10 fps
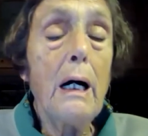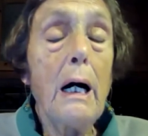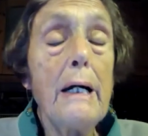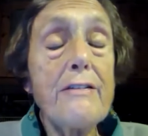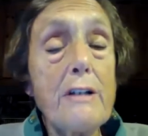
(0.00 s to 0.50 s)

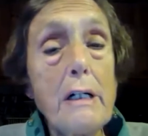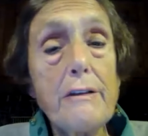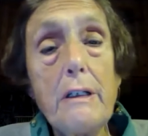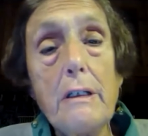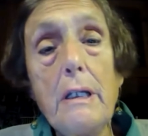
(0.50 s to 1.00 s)
I
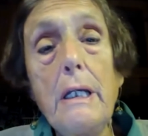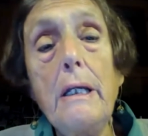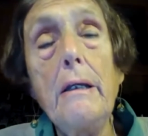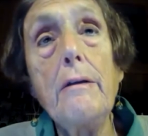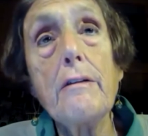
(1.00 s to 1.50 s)
started
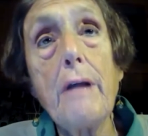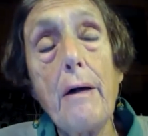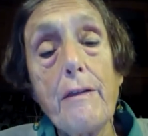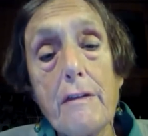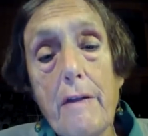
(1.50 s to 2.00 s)
the
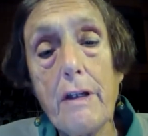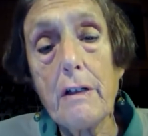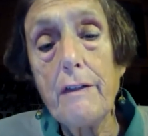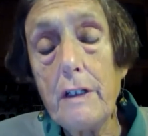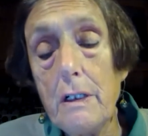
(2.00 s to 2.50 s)
South
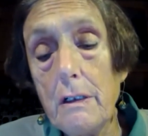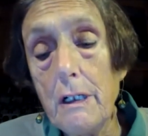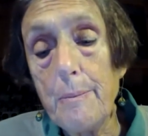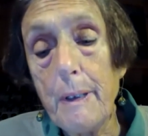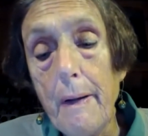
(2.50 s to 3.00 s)
Southwark for
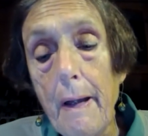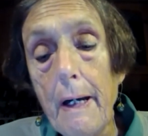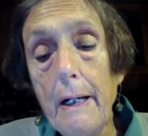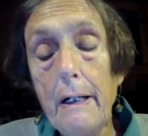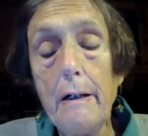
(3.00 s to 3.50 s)
Europe
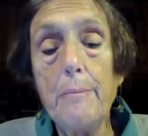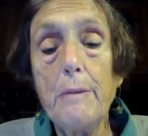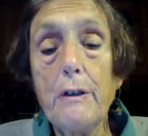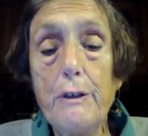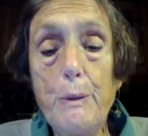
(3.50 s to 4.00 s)

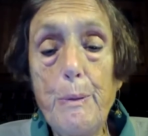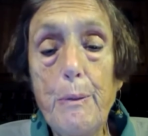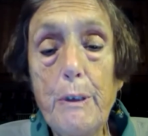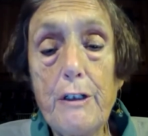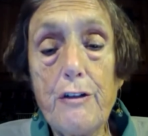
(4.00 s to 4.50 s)
group,
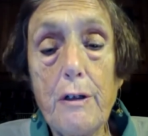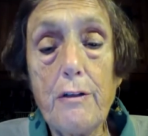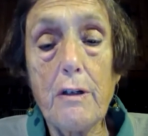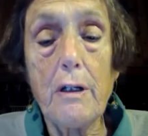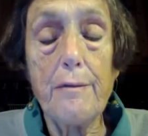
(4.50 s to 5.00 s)
which
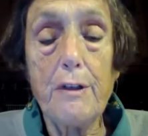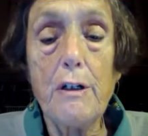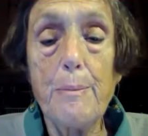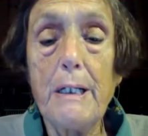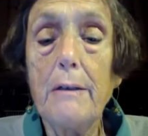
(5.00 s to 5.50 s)
is a
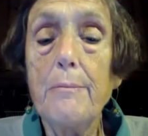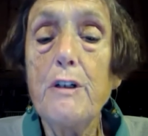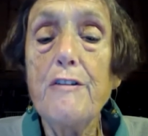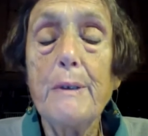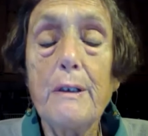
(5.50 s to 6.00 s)
European
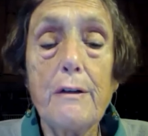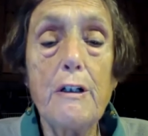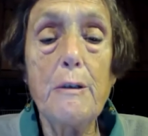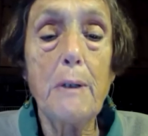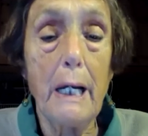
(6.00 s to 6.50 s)
movement
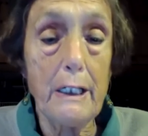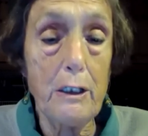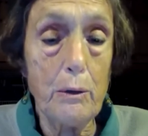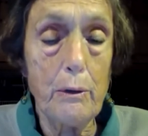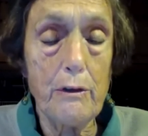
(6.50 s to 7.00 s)
group like
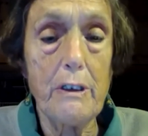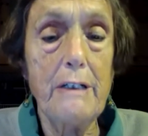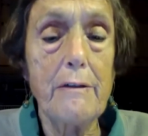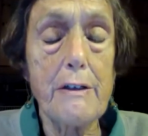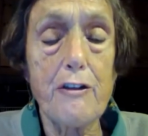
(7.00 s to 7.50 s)
yours,
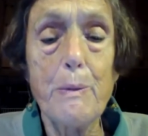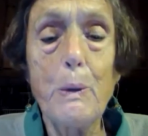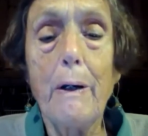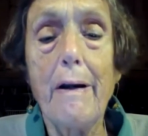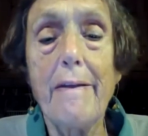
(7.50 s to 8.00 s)
only rather
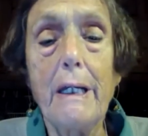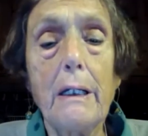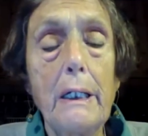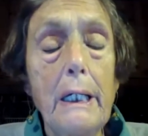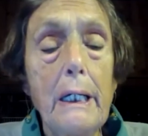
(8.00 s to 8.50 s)
smaller, I
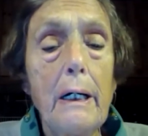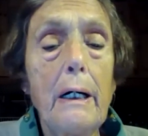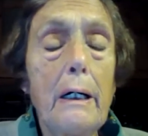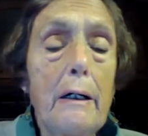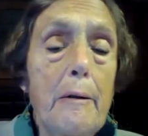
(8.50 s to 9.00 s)
think.
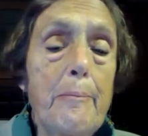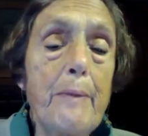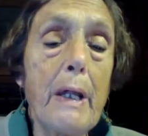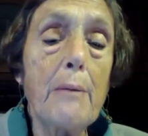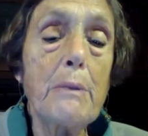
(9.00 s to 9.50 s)

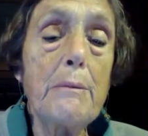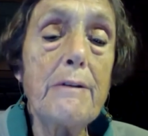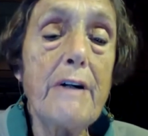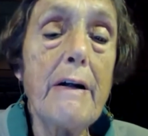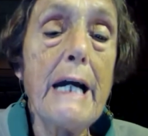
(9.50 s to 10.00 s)
And we
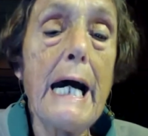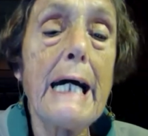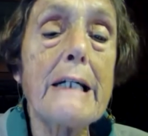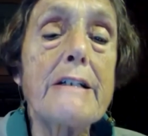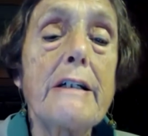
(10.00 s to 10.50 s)
were very
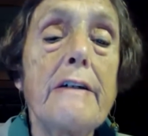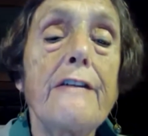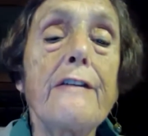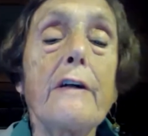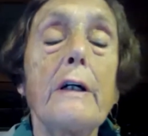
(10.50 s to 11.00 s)
active
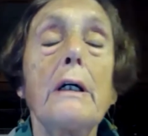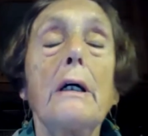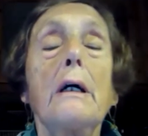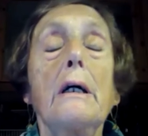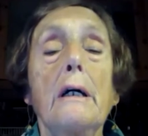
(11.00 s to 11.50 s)

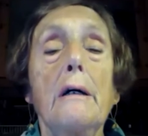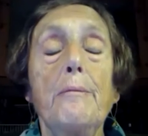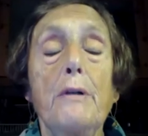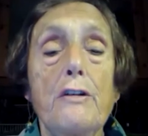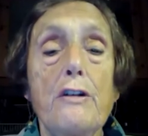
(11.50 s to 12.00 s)

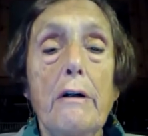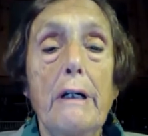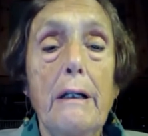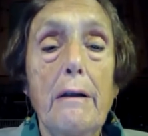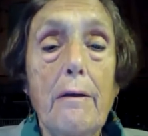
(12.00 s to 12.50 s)

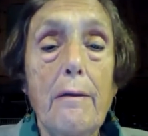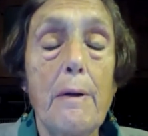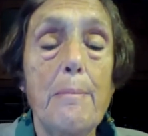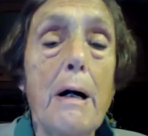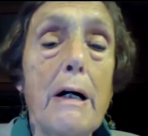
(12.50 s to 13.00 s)
during
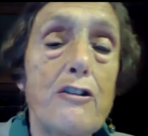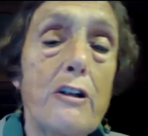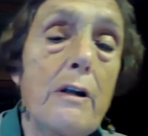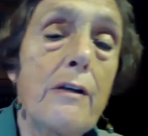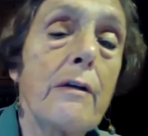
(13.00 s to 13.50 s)
the
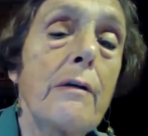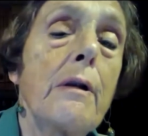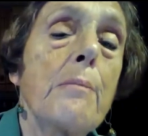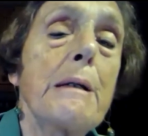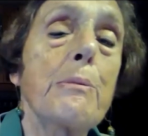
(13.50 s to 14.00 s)
marches
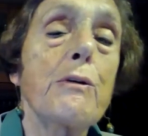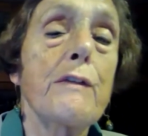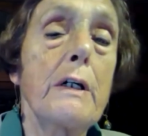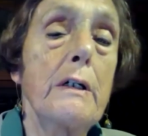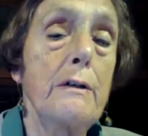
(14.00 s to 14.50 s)
and the people's
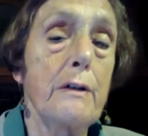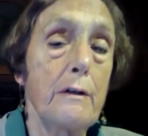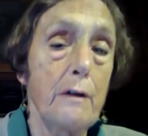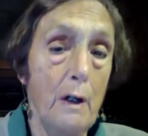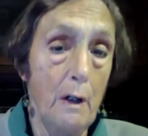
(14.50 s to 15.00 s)
vote and